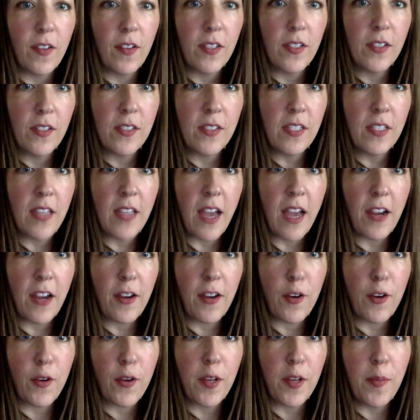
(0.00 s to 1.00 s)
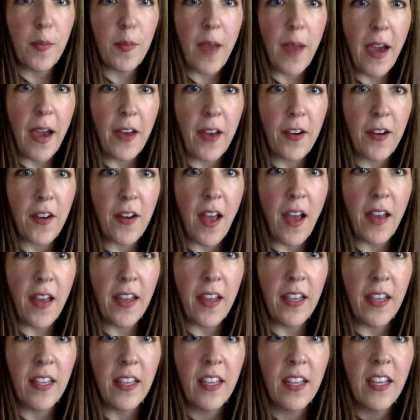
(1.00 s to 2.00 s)
you see that grid pattern on
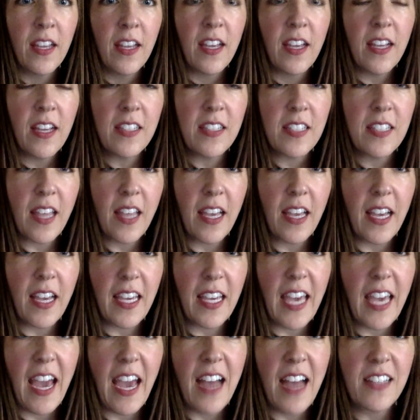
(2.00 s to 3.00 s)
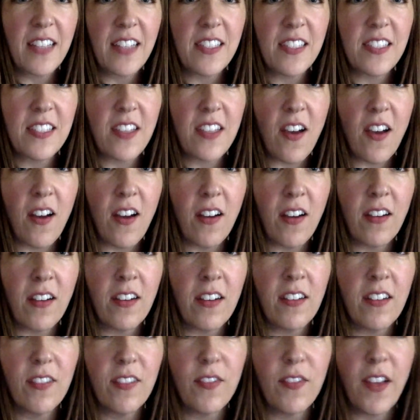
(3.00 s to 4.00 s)
it? It's like a cat's
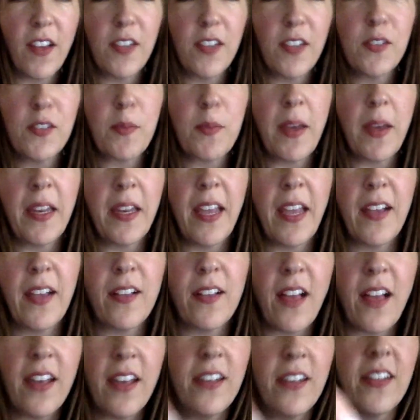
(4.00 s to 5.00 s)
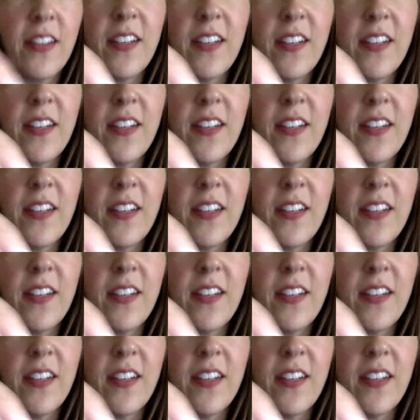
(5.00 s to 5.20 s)
tongue. If I use my nail on.